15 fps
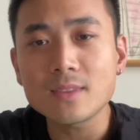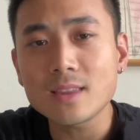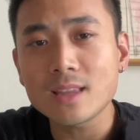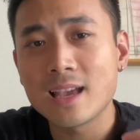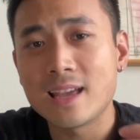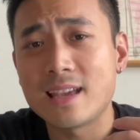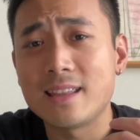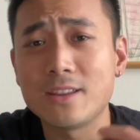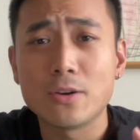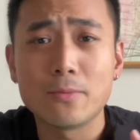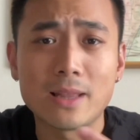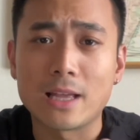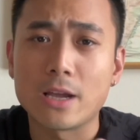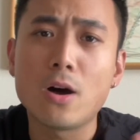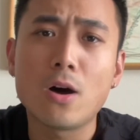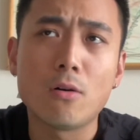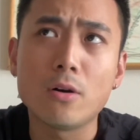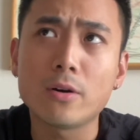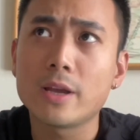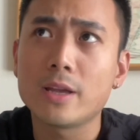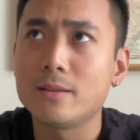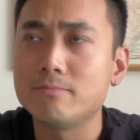and then they'll be like, oh,
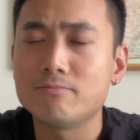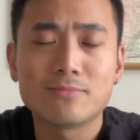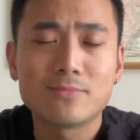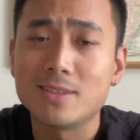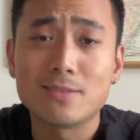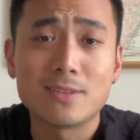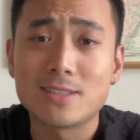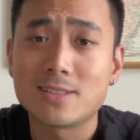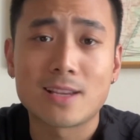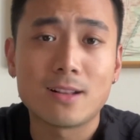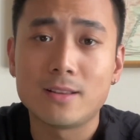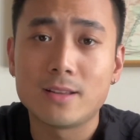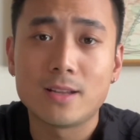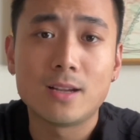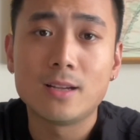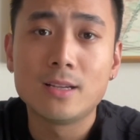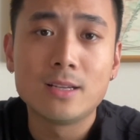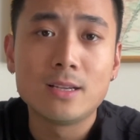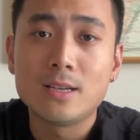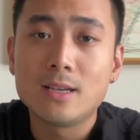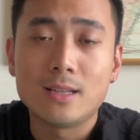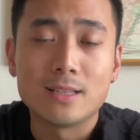okay, let's settle the
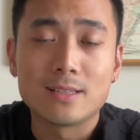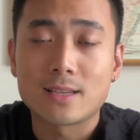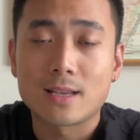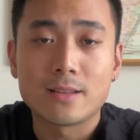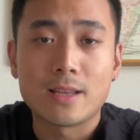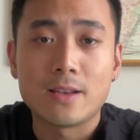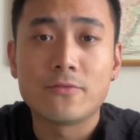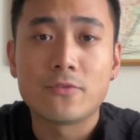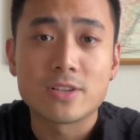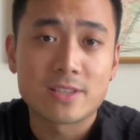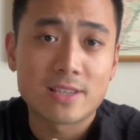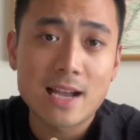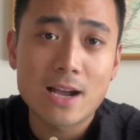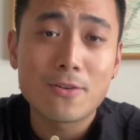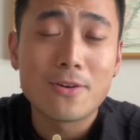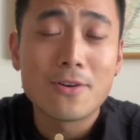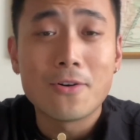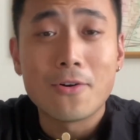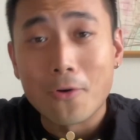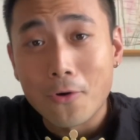let's settle the invoice now.